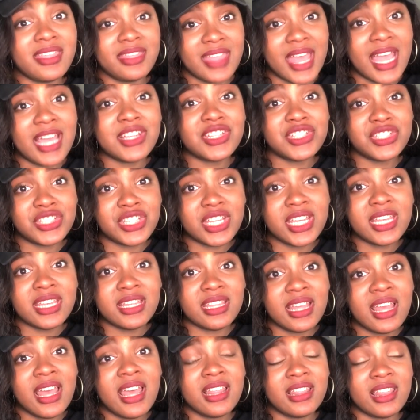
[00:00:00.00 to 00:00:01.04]
that
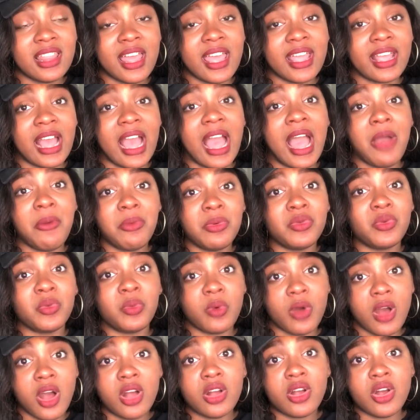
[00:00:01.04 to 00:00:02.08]
shit, like, I would
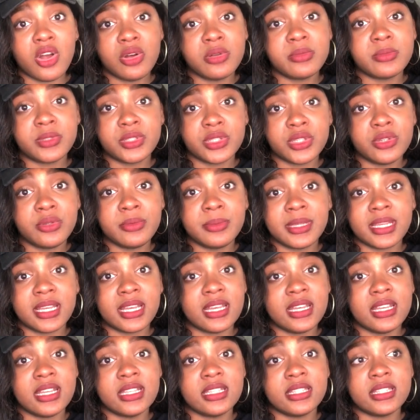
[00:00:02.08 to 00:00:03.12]
walk home too
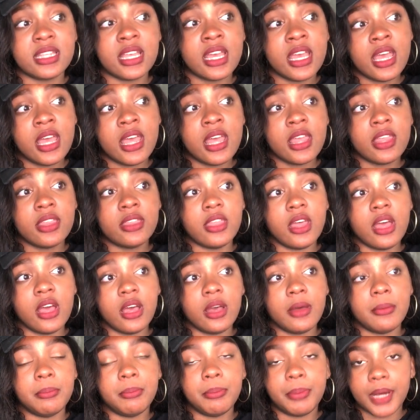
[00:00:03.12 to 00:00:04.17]
because
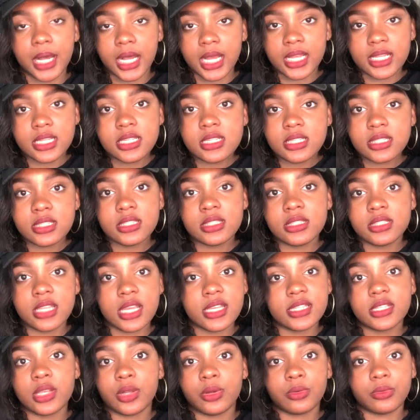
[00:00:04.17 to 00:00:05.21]
the bus
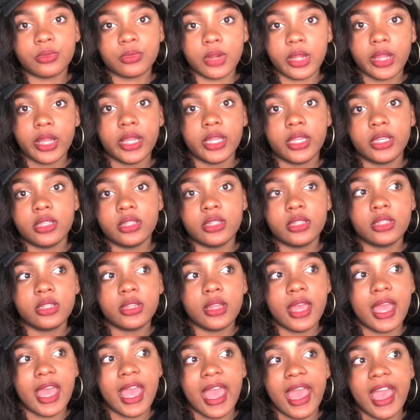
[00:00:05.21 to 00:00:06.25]
doesn't run
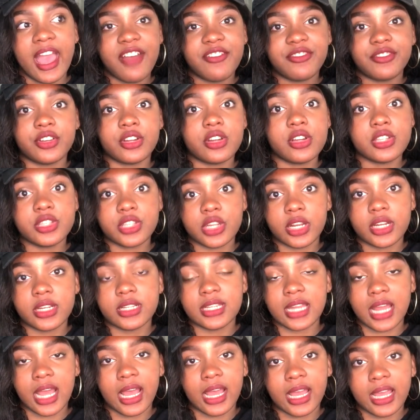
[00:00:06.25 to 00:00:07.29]
after
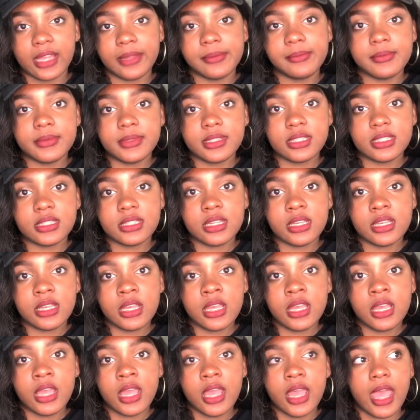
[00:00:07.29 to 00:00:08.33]
certain times.
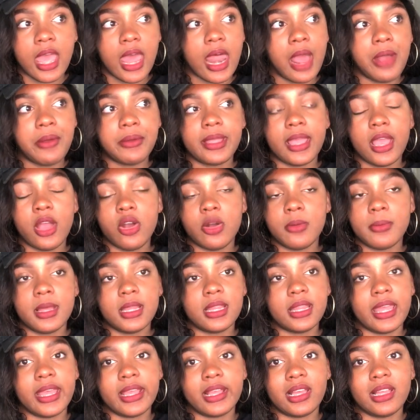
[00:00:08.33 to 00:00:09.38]
And I would get home
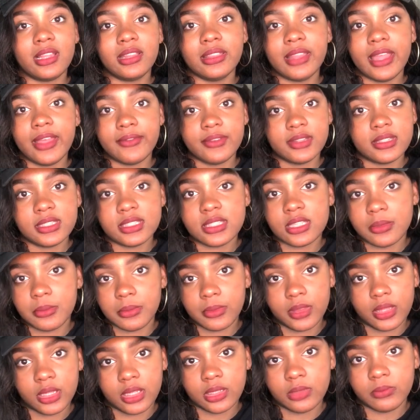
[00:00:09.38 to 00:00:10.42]
at like 11
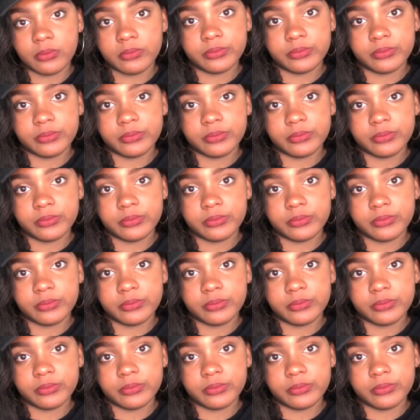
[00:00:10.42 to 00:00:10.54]
something.